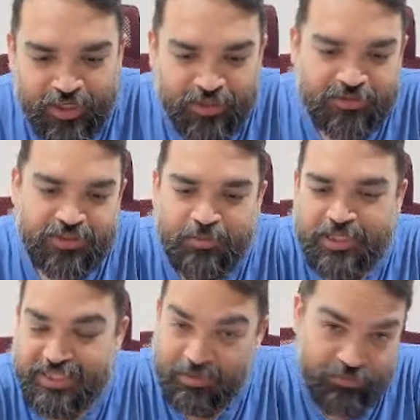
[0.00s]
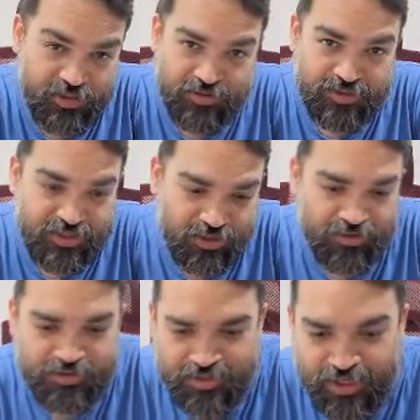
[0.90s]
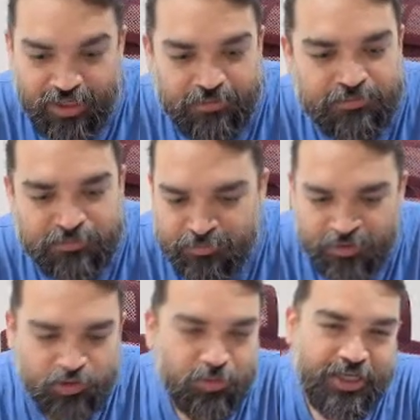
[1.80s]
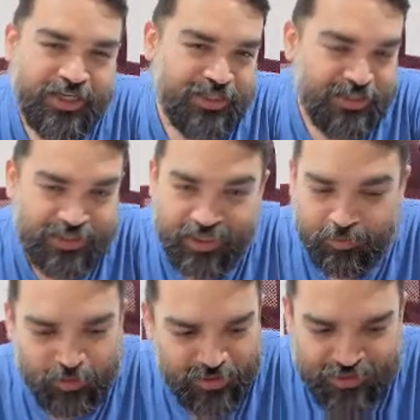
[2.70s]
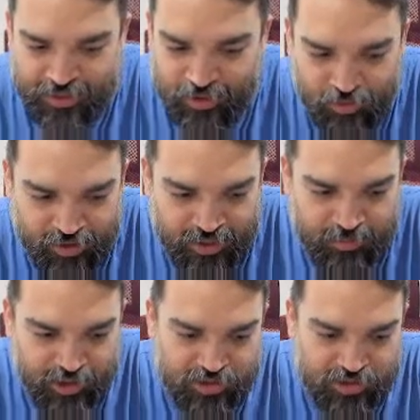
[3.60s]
Some examples you can see on the screen: Kubernetes, AWS that I already mentioned.